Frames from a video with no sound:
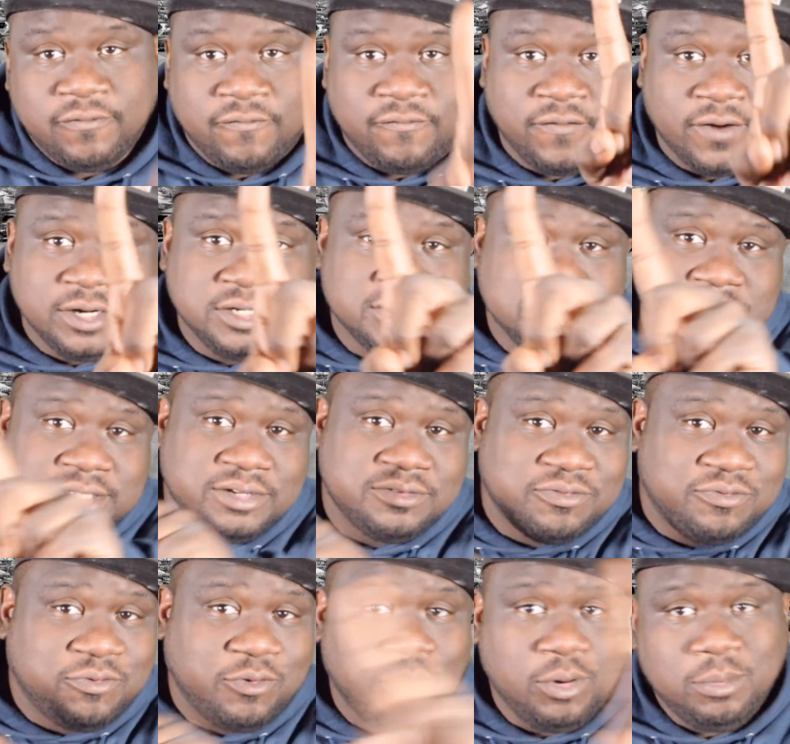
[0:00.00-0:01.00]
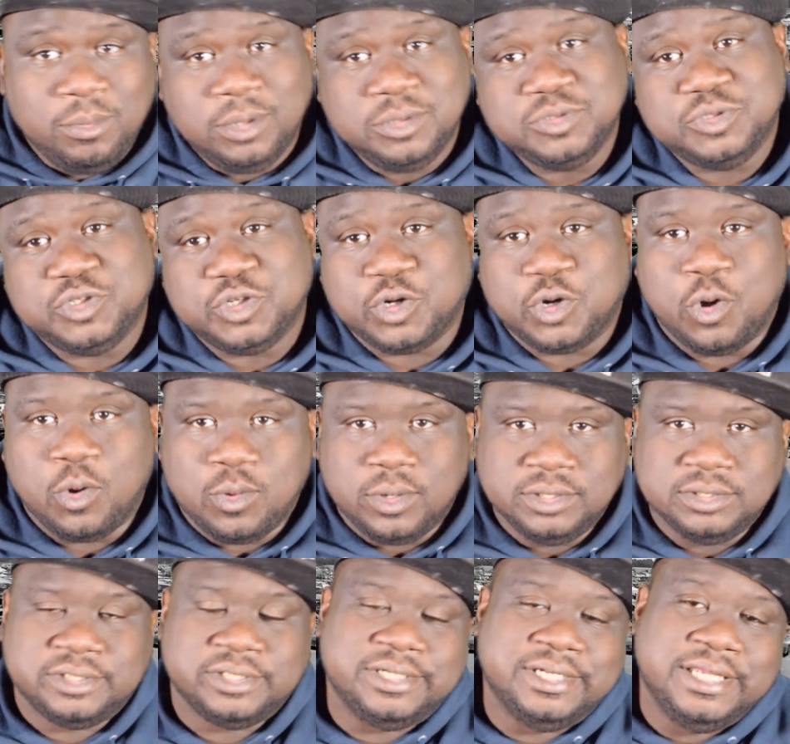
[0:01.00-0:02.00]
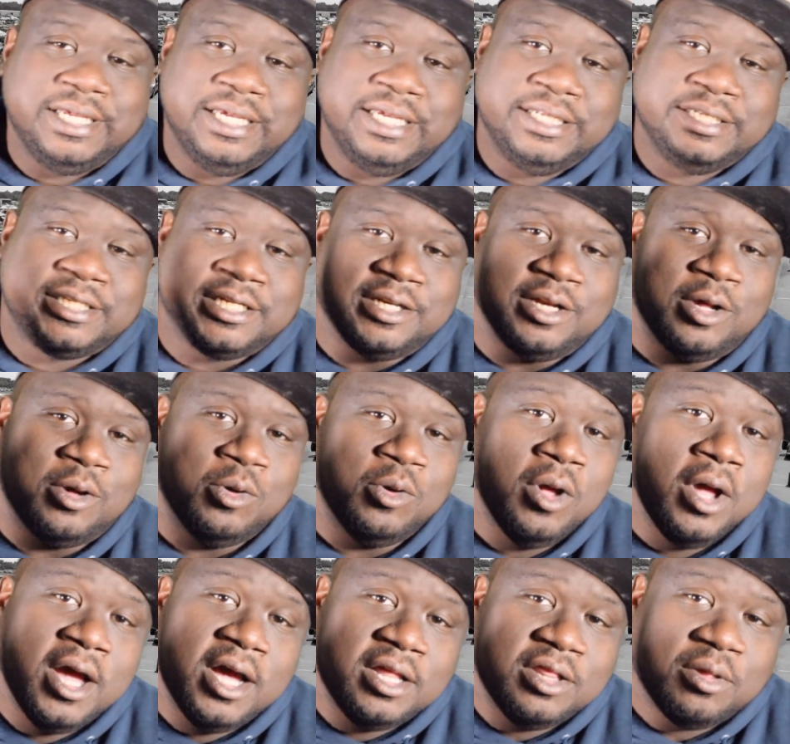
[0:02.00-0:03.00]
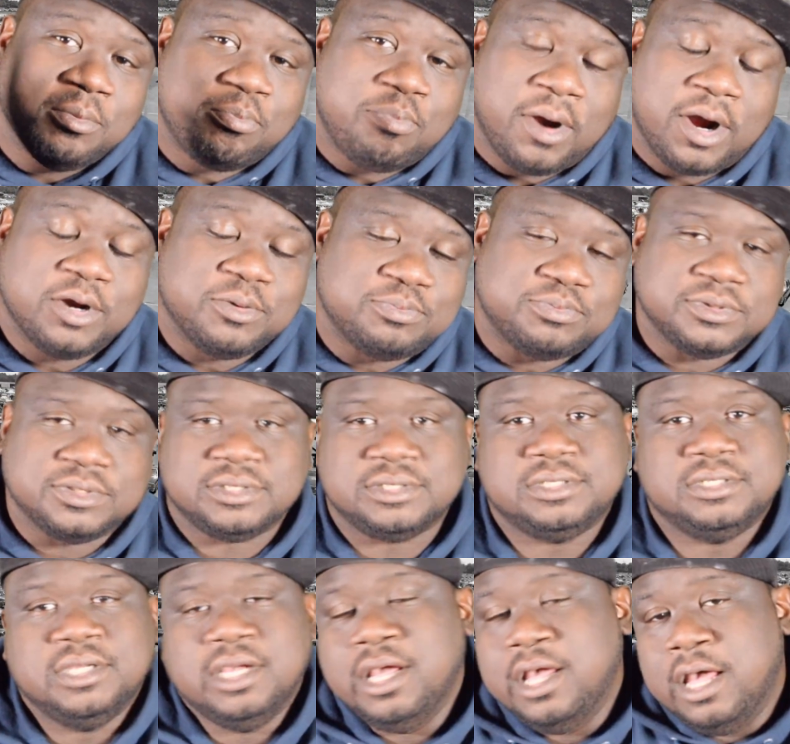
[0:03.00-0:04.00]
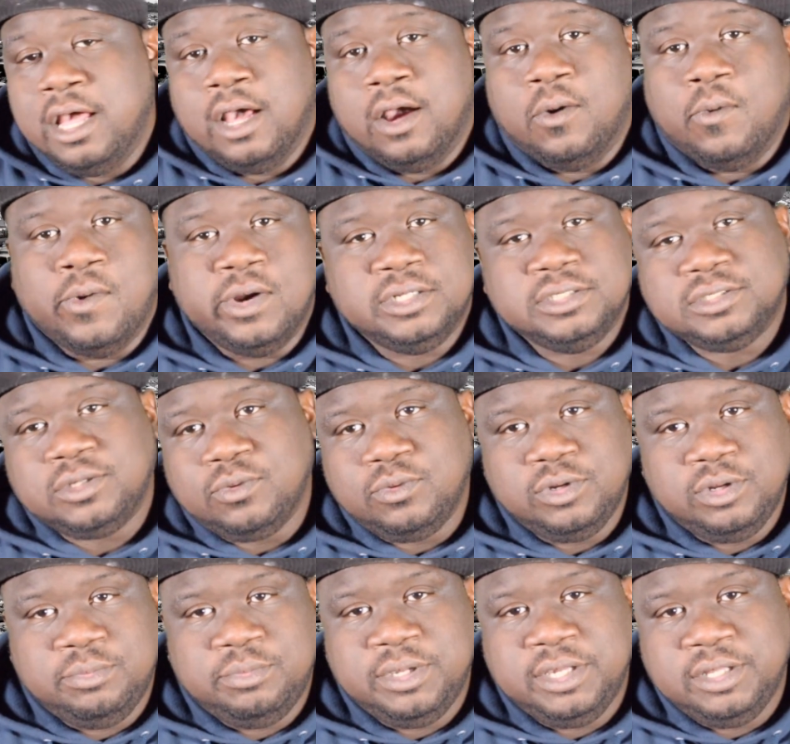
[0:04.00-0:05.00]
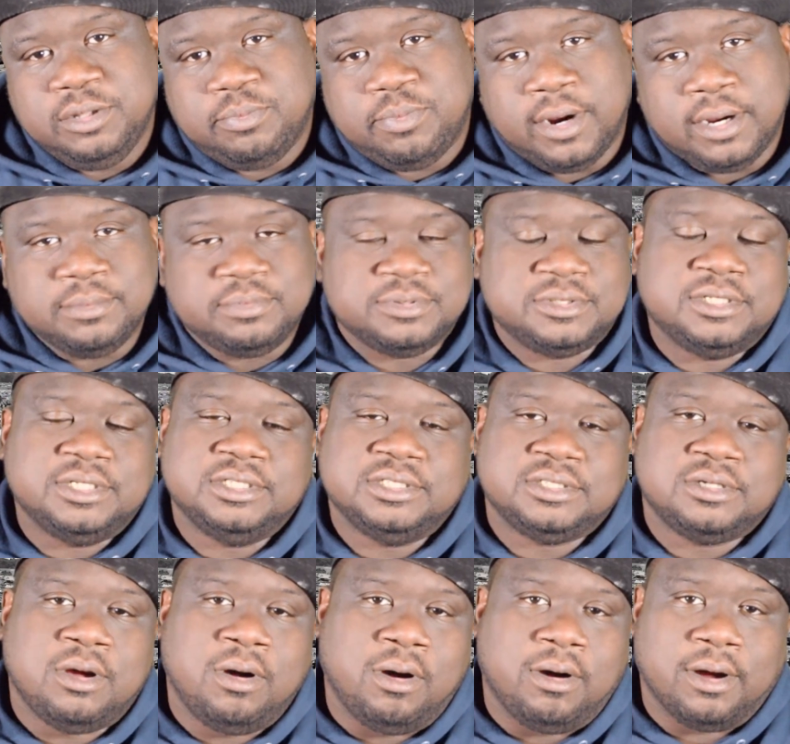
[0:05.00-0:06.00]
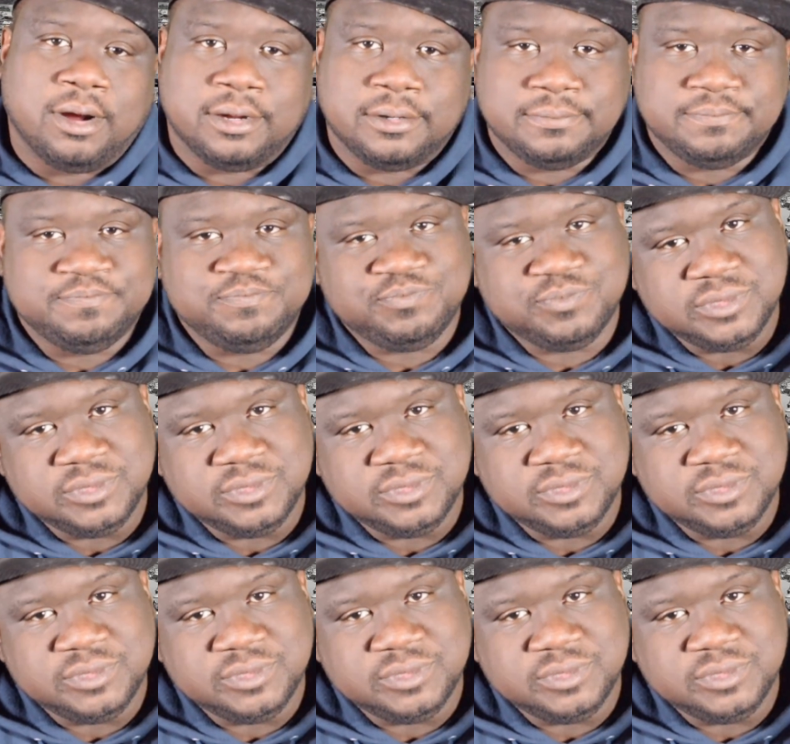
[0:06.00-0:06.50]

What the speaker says: First and foremost, you're going to need to know the purpose. What is going to be the purpose of this car?